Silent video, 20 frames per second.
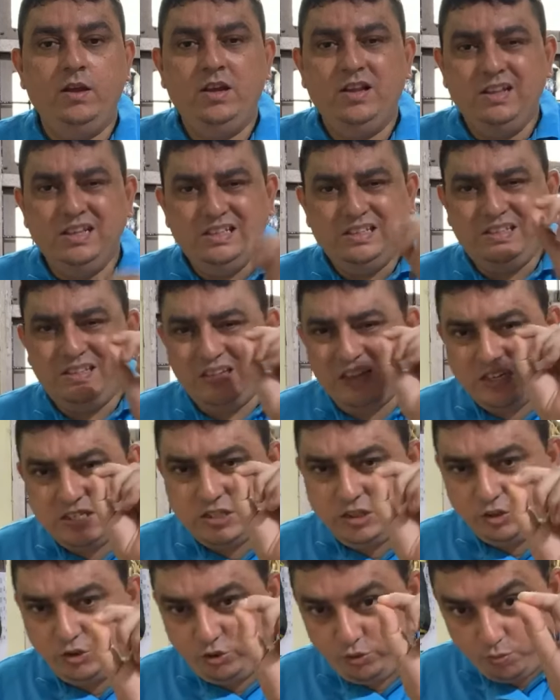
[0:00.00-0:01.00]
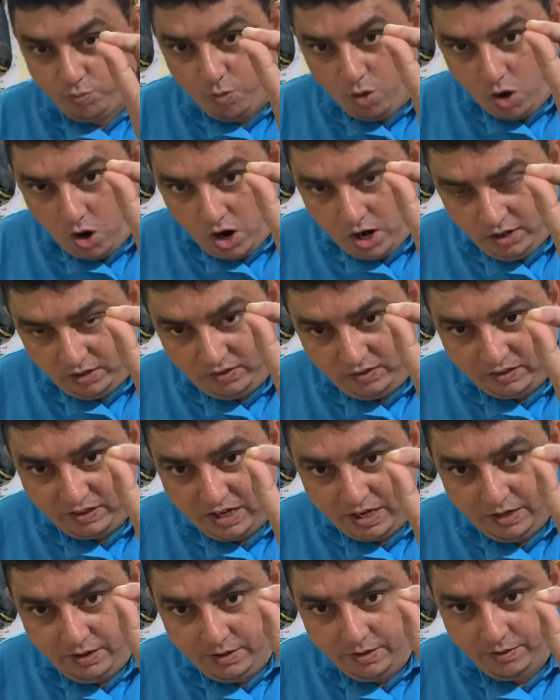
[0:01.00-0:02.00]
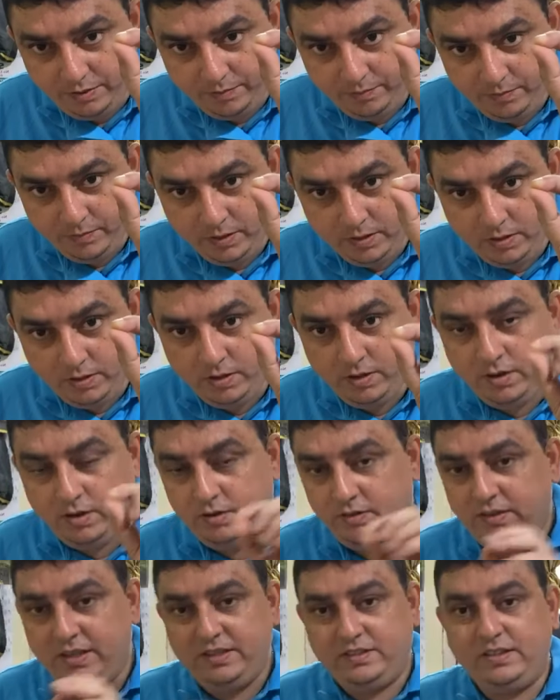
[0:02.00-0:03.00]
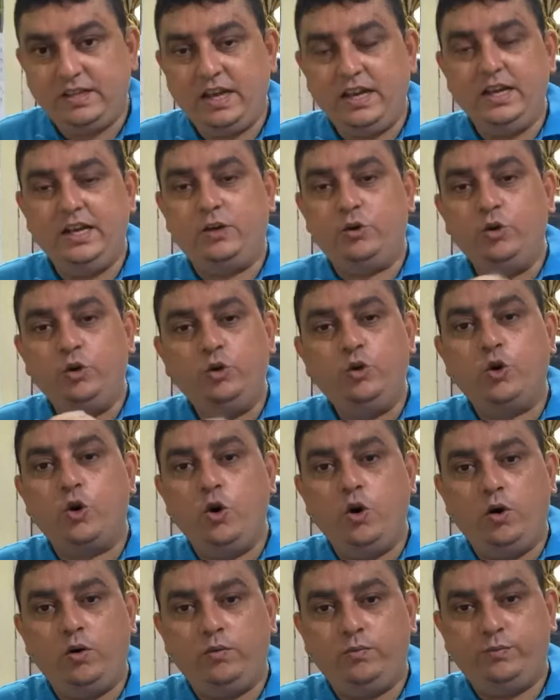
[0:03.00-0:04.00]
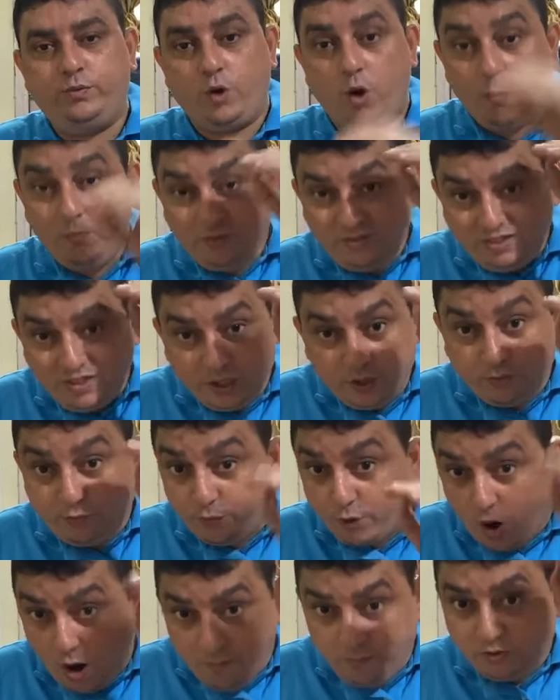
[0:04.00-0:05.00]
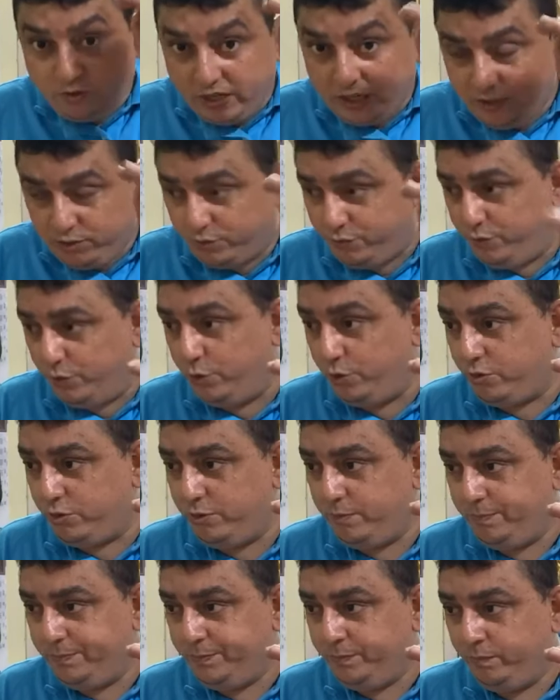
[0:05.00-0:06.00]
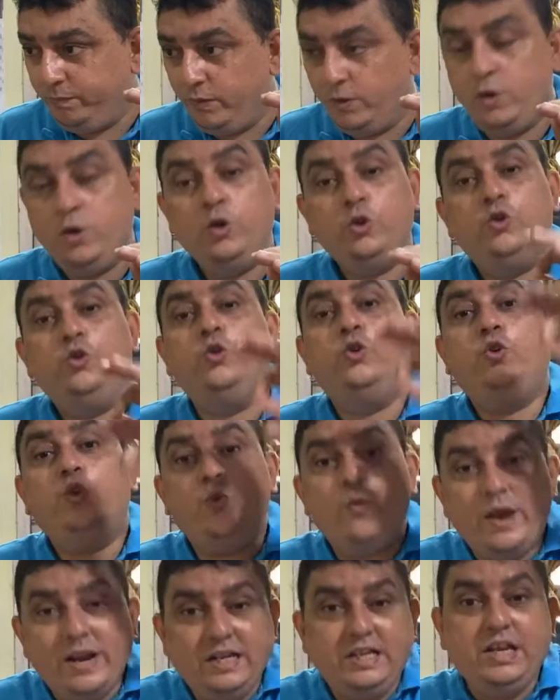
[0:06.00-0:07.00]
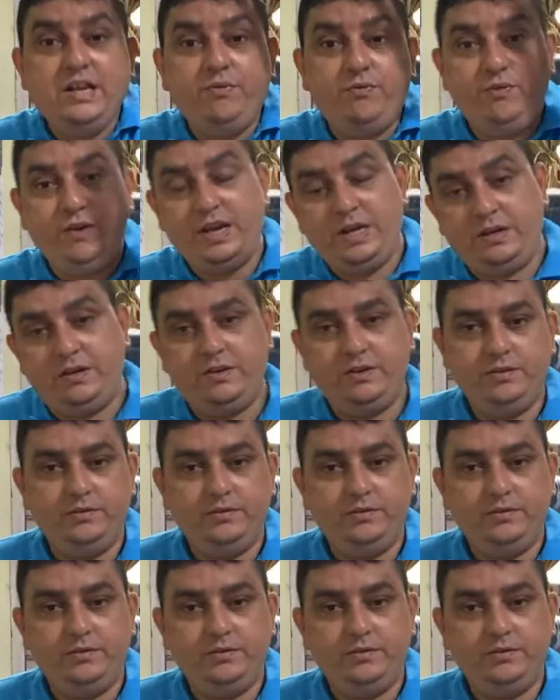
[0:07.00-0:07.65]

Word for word: Such a small seed they said it could grow from six, from 6 foot to 20 feet.